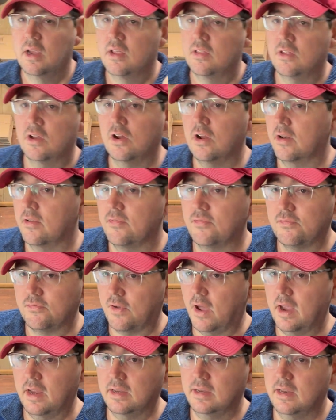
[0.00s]
they're gonna
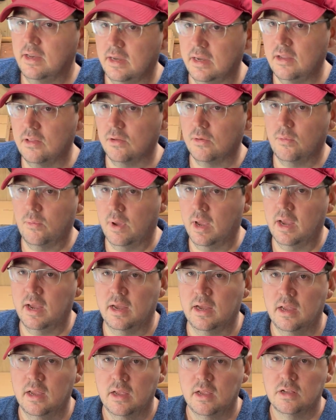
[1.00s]
find it either
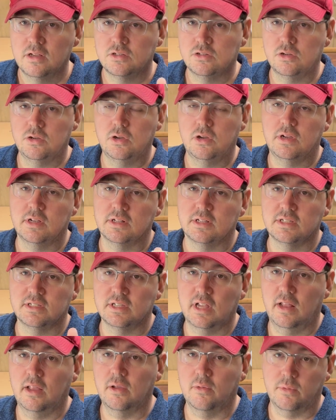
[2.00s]
way so you can
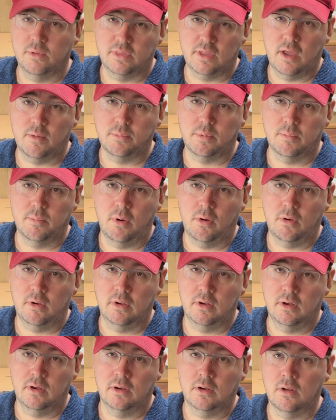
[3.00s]
sell it without promoting
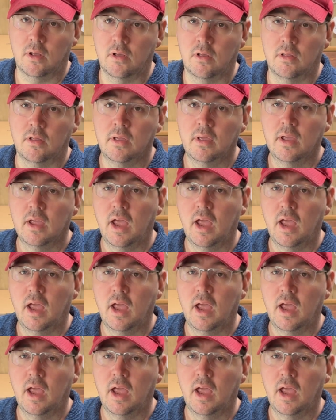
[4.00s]
it at all.